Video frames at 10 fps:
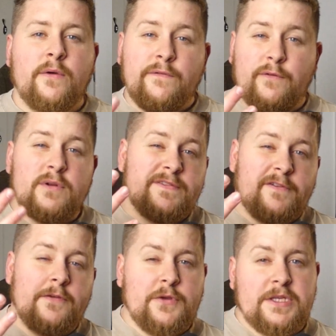4 to 5
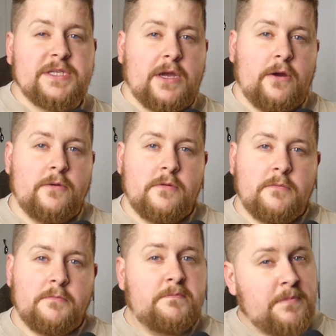years ago,
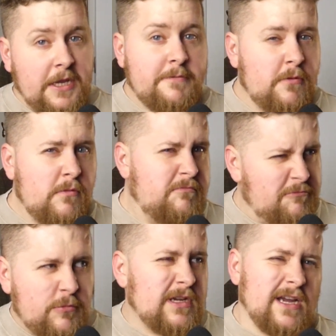people were
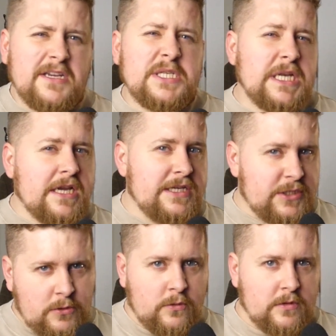kind of stuck
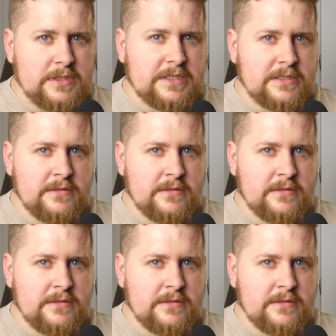indoors,